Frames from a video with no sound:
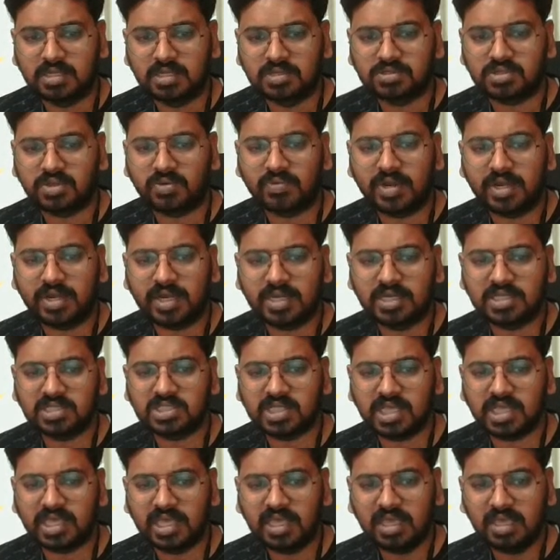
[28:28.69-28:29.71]
So what it is
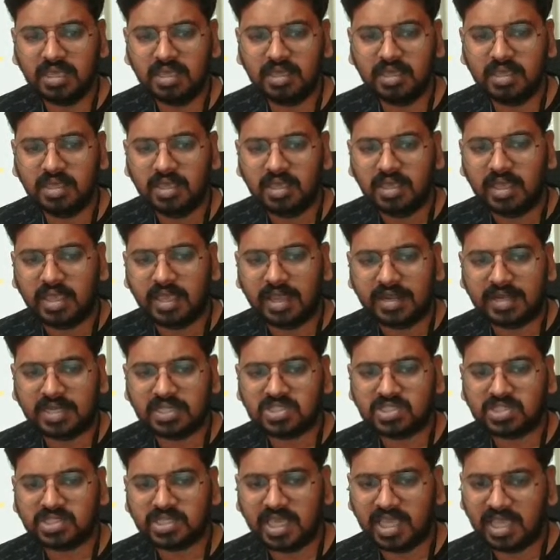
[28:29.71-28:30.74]
saying, it
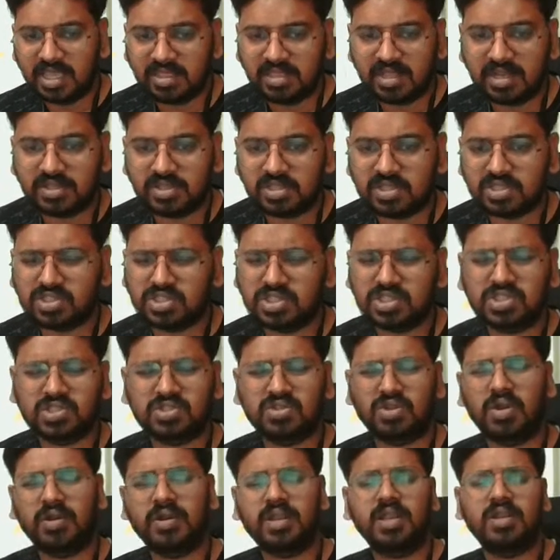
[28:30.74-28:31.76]
is saying that this is
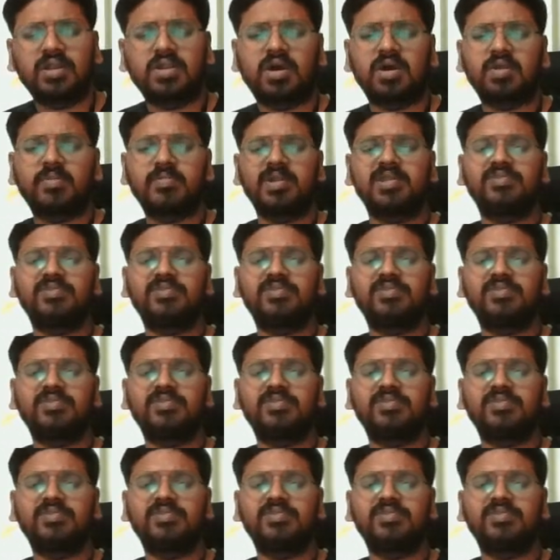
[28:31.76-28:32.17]
not a normal